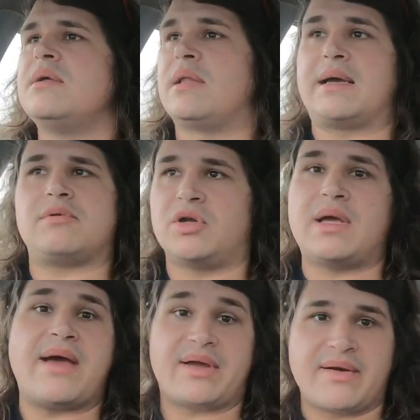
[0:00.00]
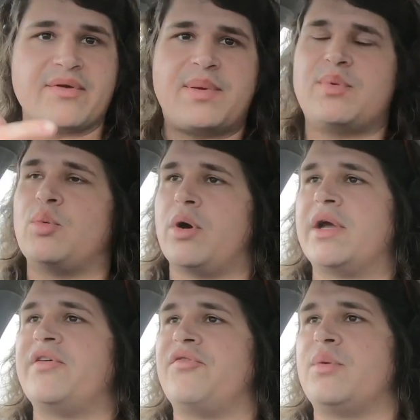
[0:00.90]
like, you know, having other people
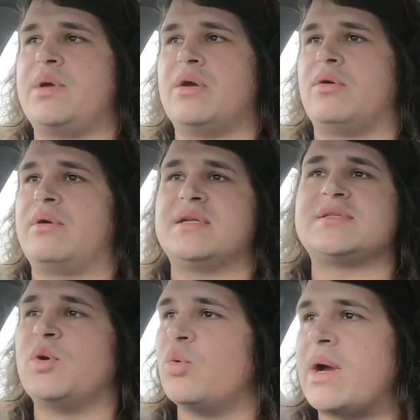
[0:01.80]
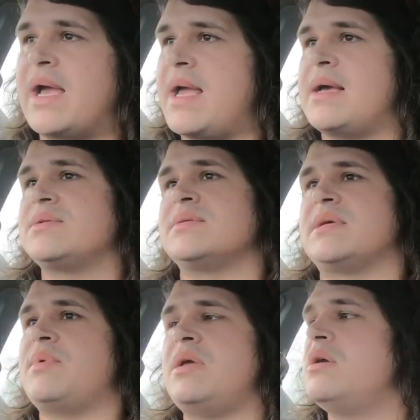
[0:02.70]
working for me or in a small warehouse or
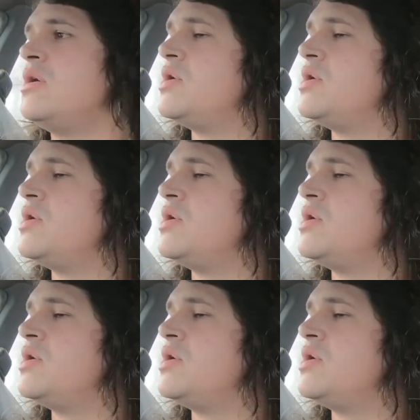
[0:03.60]
something,